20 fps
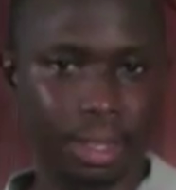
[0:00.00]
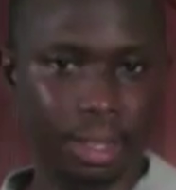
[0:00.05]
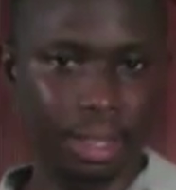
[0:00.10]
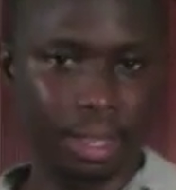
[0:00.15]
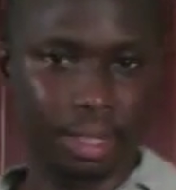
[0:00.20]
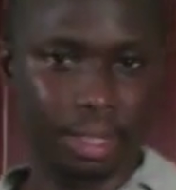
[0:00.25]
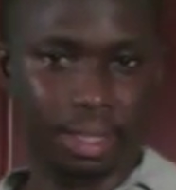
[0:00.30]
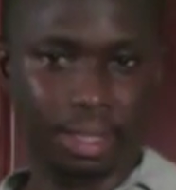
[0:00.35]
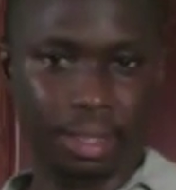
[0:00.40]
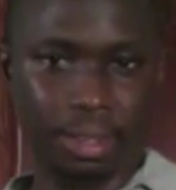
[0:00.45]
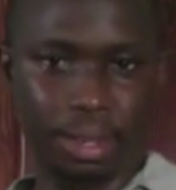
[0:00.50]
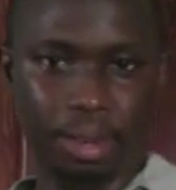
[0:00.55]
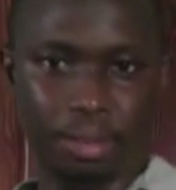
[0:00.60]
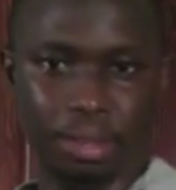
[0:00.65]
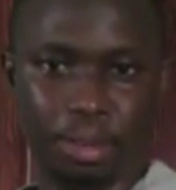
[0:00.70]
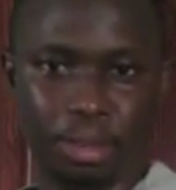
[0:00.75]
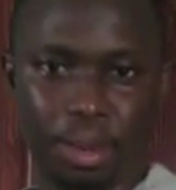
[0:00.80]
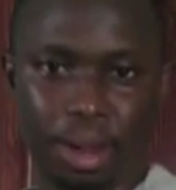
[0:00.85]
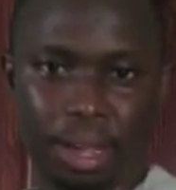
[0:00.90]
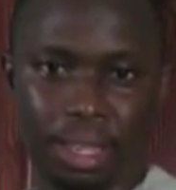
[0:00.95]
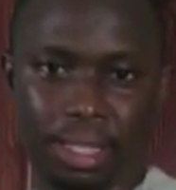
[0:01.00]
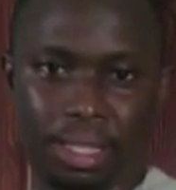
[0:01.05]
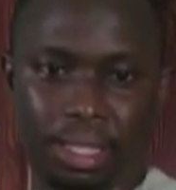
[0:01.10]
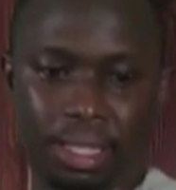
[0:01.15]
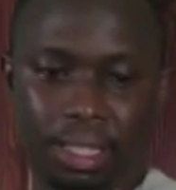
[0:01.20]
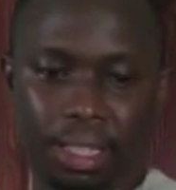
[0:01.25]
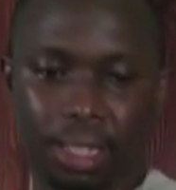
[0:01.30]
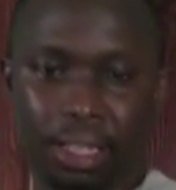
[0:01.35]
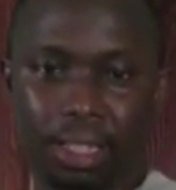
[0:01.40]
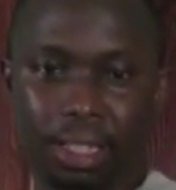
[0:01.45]
they sold them to
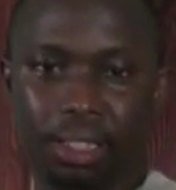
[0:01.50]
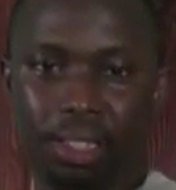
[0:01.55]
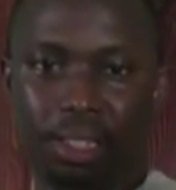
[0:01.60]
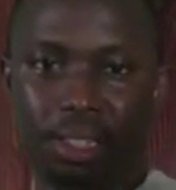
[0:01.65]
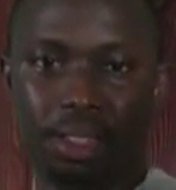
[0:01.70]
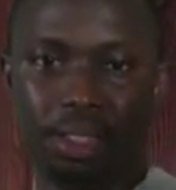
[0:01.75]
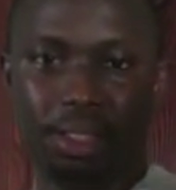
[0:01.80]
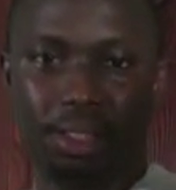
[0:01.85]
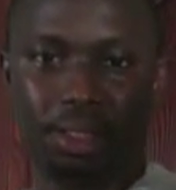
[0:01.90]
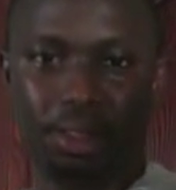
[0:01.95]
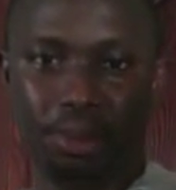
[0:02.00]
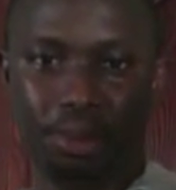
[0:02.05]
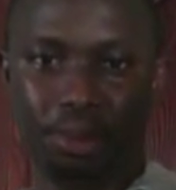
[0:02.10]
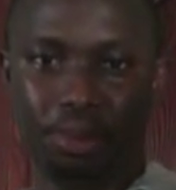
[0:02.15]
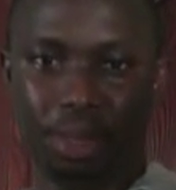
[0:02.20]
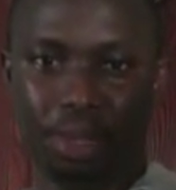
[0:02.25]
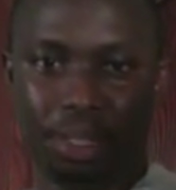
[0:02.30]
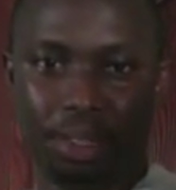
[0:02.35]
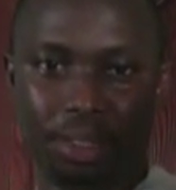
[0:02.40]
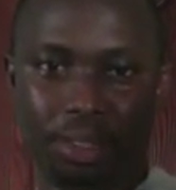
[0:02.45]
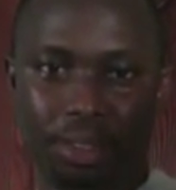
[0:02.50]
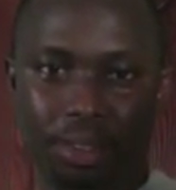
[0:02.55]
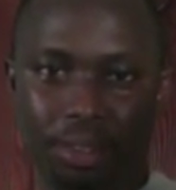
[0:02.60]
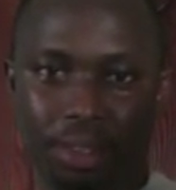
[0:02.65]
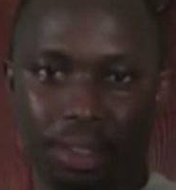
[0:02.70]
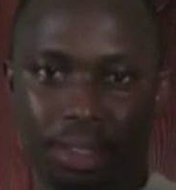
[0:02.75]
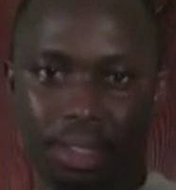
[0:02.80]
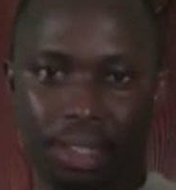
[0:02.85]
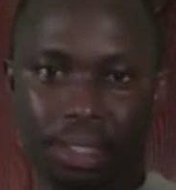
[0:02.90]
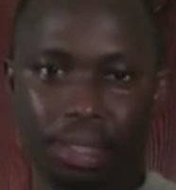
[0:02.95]
master technicians too, but you know,
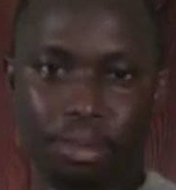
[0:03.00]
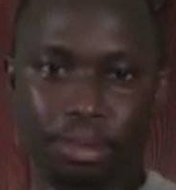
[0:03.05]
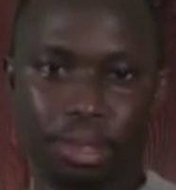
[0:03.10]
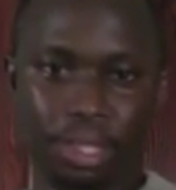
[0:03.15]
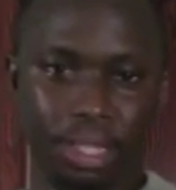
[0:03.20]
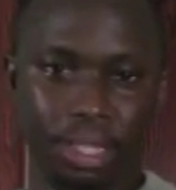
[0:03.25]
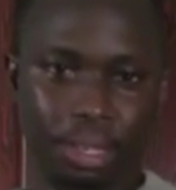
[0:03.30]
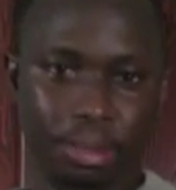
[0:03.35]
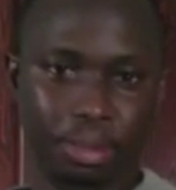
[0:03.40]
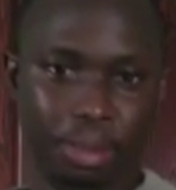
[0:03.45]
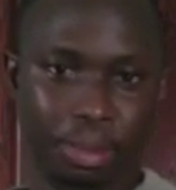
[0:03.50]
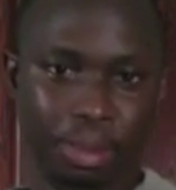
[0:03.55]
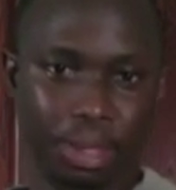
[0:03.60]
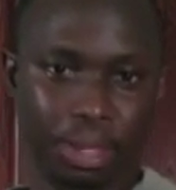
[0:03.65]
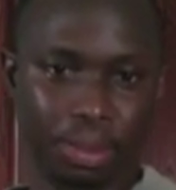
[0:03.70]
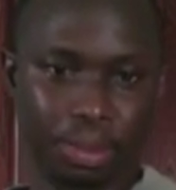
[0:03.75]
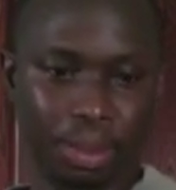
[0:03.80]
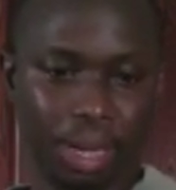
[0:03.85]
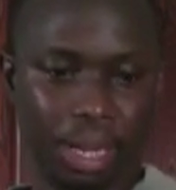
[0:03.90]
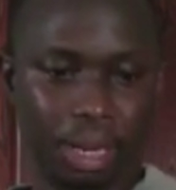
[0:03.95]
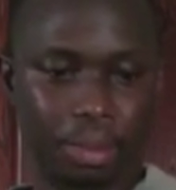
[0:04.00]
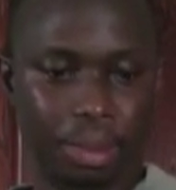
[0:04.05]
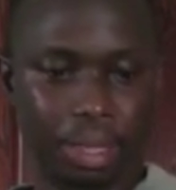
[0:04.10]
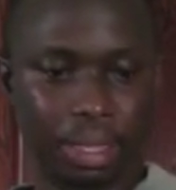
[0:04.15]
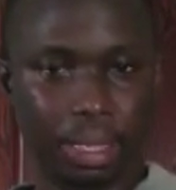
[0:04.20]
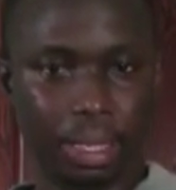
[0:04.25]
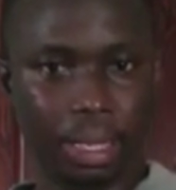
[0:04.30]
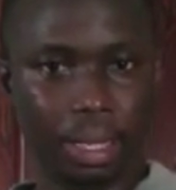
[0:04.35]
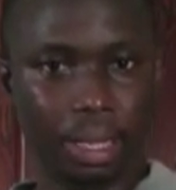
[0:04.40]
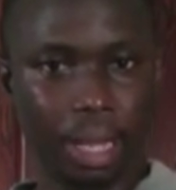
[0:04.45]
because they're some really good people as well,
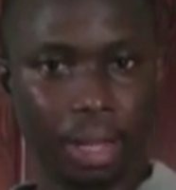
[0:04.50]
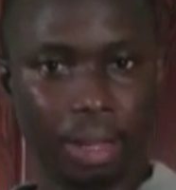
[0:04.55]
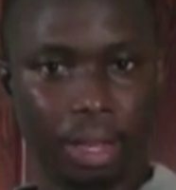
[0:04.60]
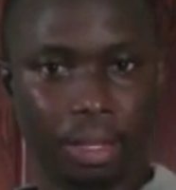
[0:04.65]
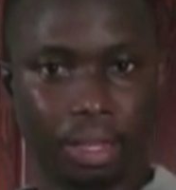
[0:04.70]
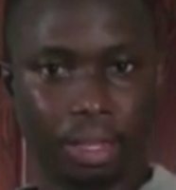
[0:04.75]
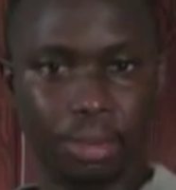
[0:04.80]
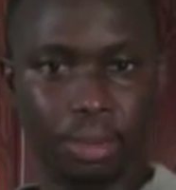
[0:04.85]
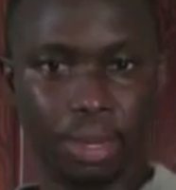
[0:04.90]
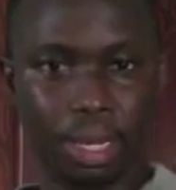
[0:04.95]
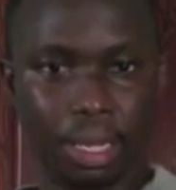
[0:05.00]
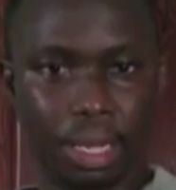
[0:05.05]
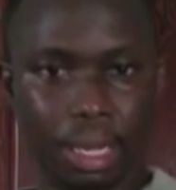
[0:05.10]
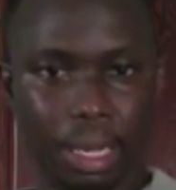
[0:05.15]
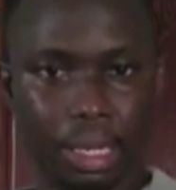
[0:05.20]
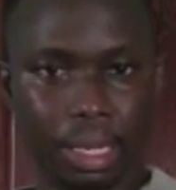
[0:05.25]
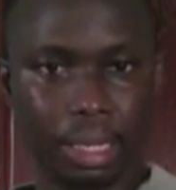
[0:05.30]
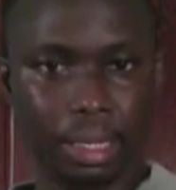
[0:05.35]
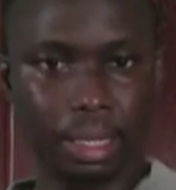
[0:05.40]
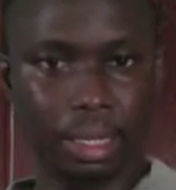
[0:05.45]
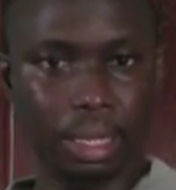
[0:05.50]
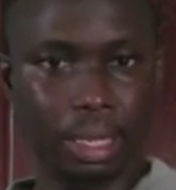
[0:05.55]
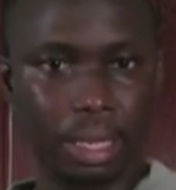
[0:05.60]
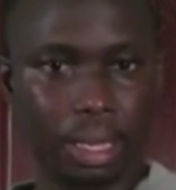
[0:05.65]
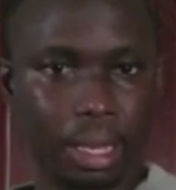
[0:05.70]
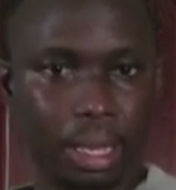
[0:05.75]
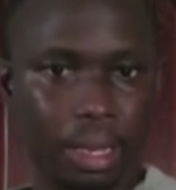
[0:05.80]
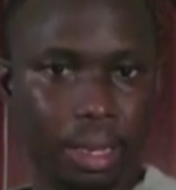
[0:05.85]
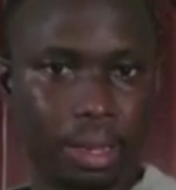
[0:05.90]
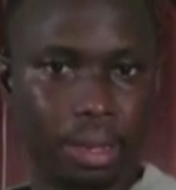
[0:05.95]
but I got this one at Kelly's.
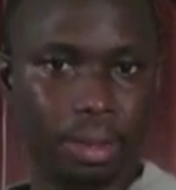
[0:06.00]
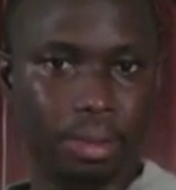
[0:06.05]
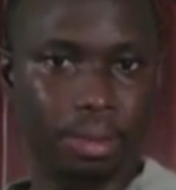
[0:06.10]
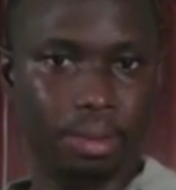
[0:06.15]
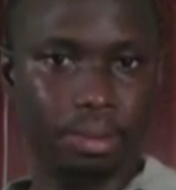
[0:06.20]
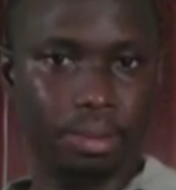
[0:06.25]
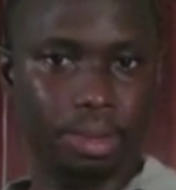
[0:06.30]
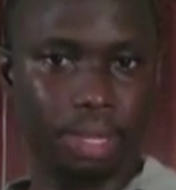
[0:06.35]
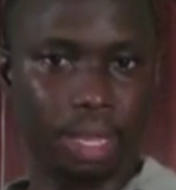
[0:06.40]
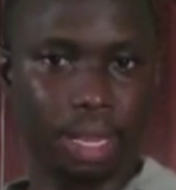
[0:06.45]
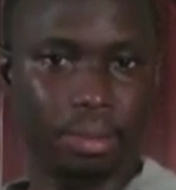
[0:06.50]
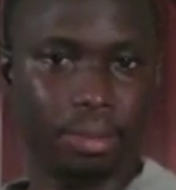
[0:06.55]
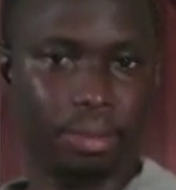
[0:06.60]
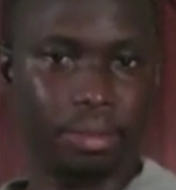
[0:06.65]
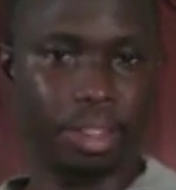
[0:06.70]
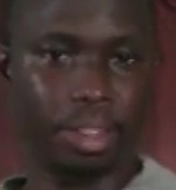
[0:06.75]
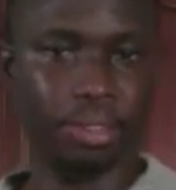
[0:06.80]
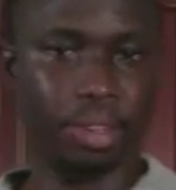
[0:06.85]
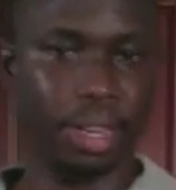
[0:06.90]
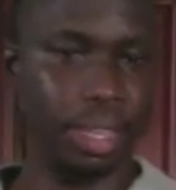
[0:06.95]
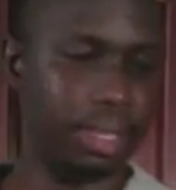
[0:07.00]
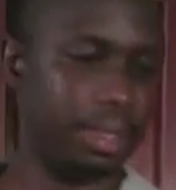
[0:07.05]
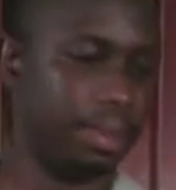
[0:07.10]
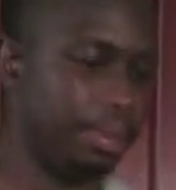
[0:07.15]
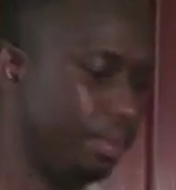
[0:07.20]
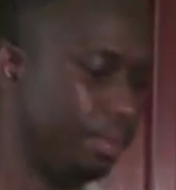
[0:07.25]
There you go, see that, French fries?